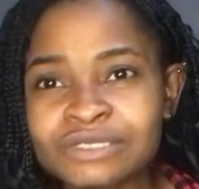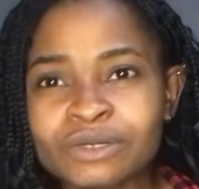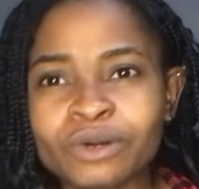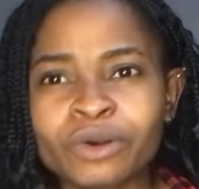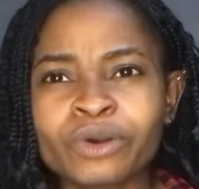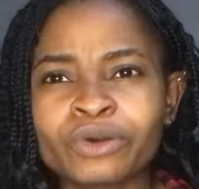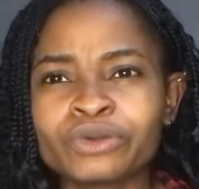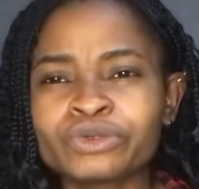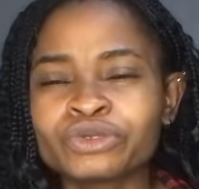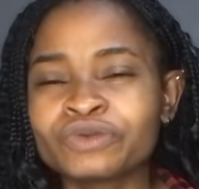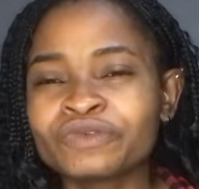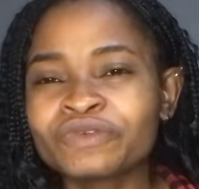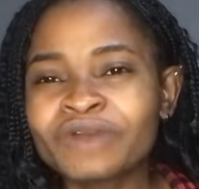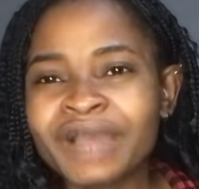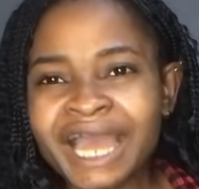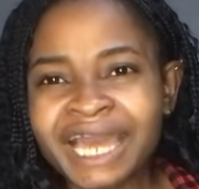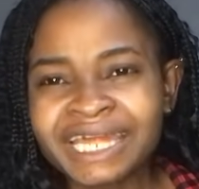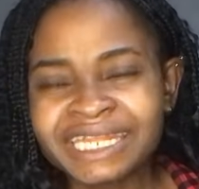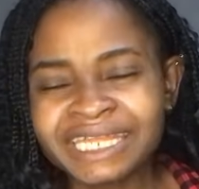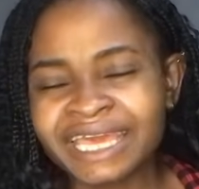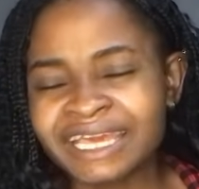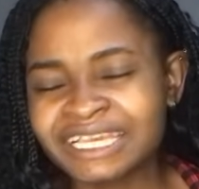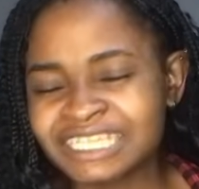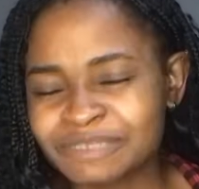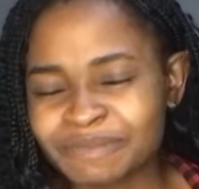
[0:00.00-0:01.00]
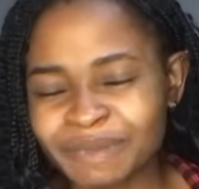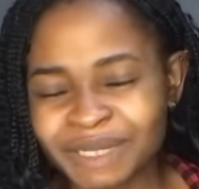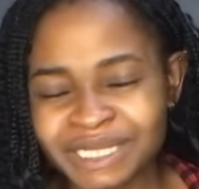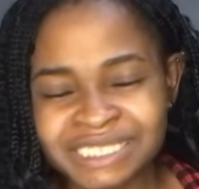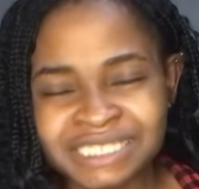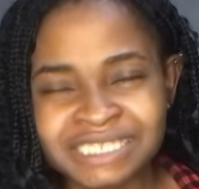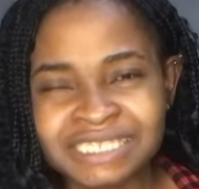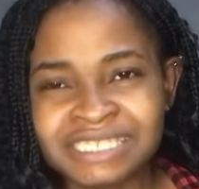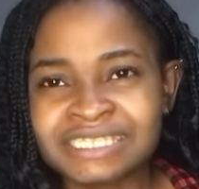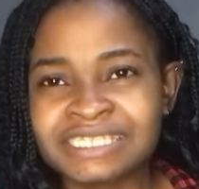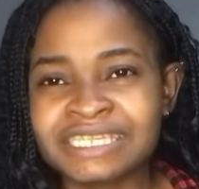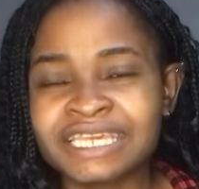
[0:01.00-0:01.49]
or you've had
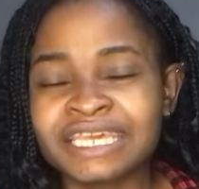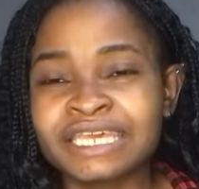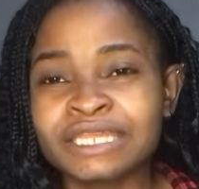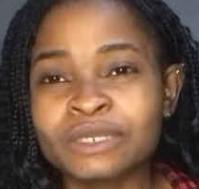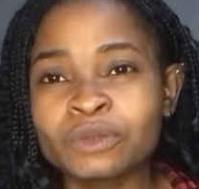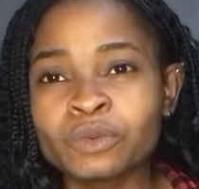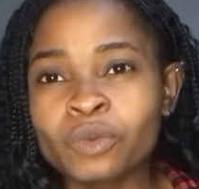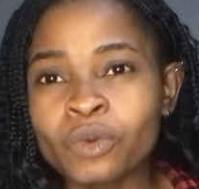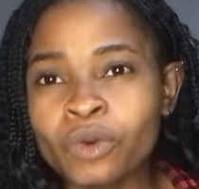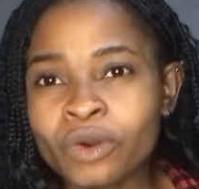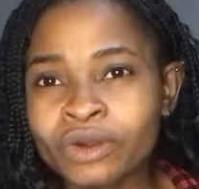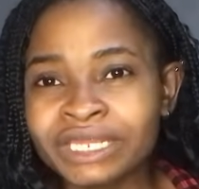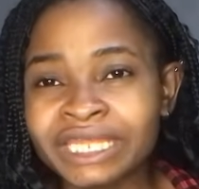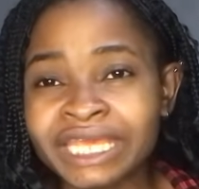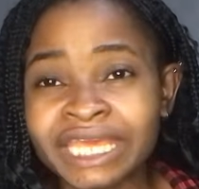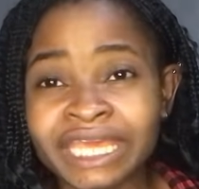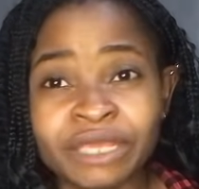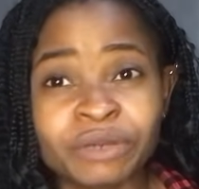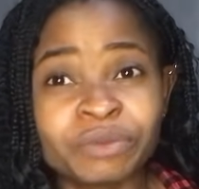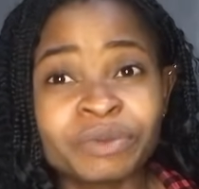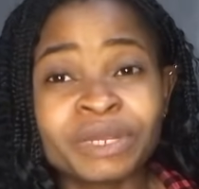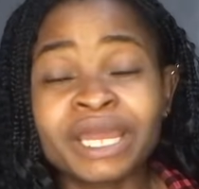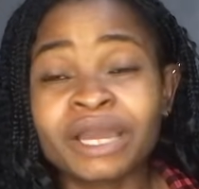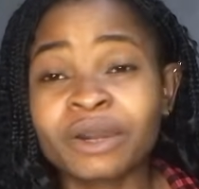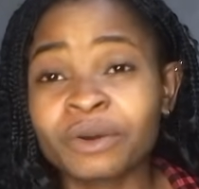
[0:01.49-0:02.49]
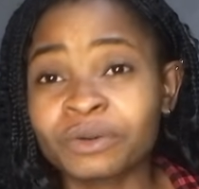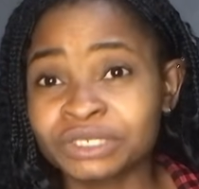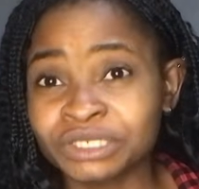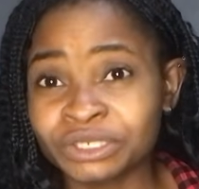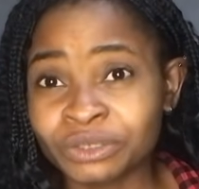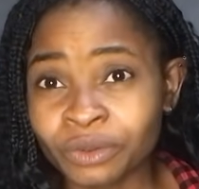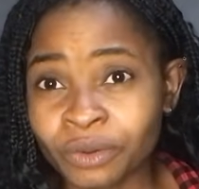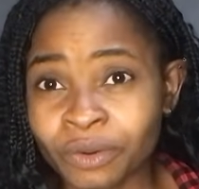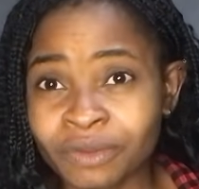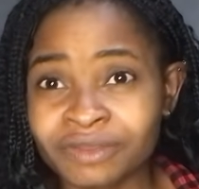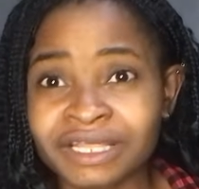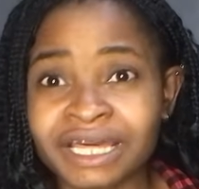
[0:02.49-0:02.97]
expertise in one area or
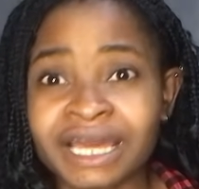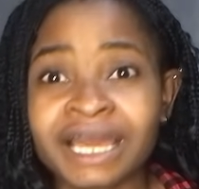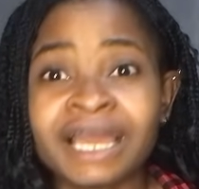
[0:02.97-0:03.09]
the other,